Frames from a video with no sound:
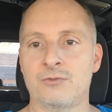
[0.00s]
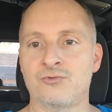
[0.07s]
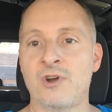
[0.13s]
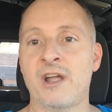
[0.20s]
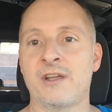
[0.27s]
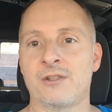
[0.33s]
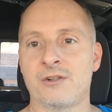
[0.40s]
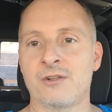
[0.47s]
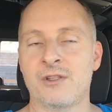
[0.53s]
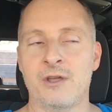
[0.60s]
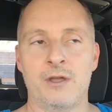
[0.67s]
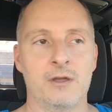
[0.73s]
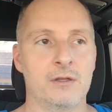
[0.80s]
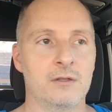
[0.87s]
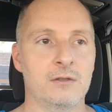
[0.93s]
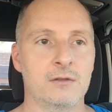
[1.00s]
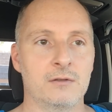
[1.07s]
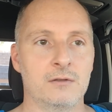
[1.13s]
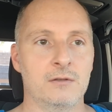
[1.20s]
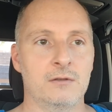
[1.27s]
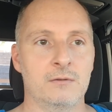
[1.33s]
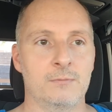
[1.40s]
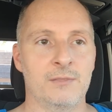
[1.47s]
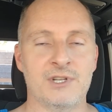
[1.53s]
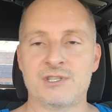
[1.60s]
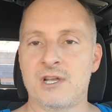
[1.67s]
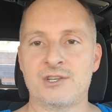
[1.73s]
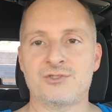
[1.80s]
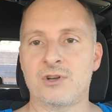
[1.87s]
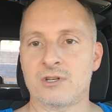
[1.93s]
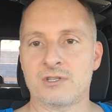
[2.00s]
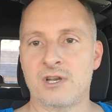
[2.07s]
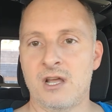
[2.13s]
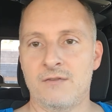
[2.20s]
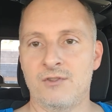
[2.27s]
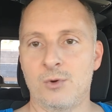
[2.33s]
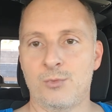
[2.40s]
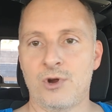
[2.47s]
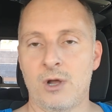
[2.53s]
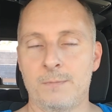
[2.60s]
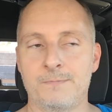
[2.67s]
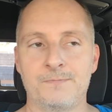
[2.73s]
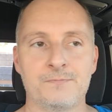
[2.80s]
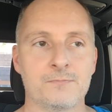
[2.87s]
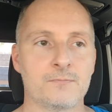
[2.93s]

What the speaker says: regularly, mid-sized trucks gonna have no problem.